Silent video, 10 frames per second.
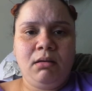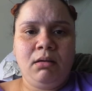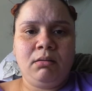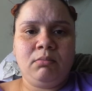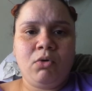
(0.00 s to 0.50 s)

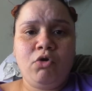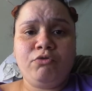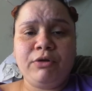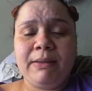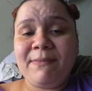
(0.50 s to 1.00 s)
um,
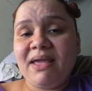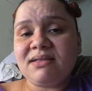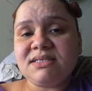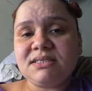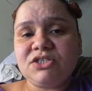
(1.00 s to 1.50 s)
hopefully
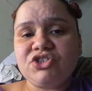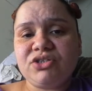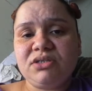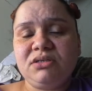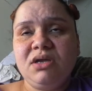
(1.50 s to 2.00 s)
make a
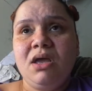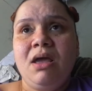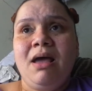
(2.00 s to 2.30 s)
decision.